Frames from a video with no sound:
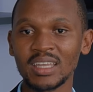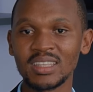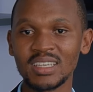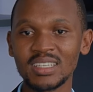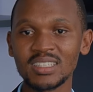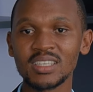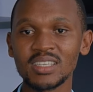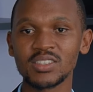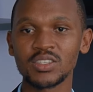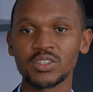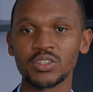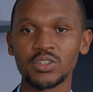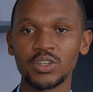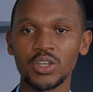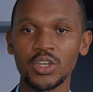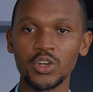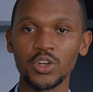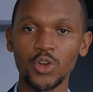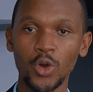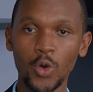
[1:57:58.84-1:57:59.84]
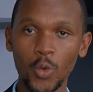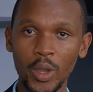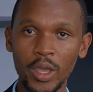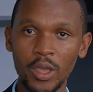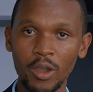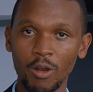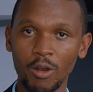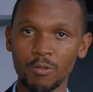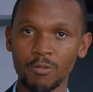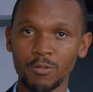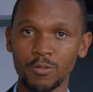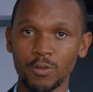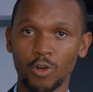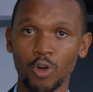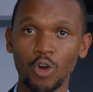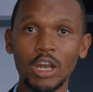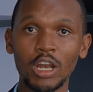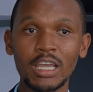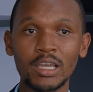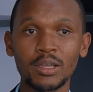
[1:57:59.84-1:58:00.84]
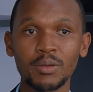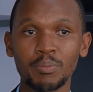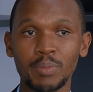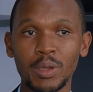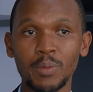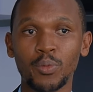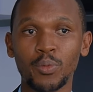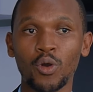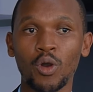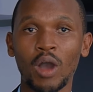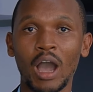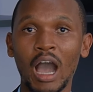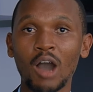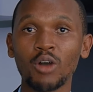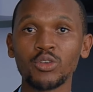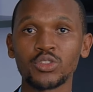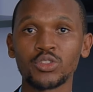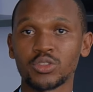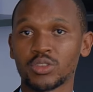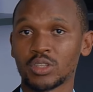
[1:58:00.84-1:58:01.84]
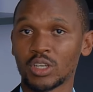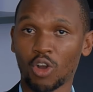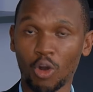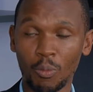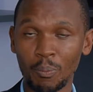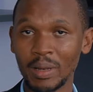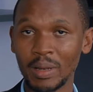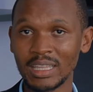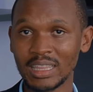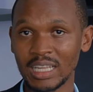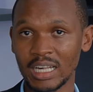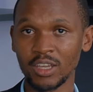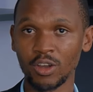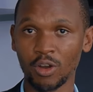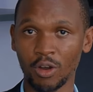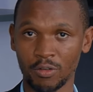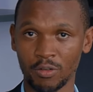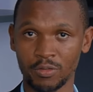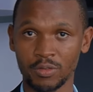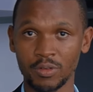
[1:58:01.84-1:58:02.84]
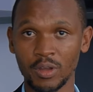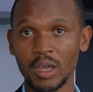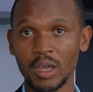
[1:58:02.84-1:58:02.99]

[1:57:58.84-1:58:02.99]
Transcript: This is in, in no way of calling people out completely of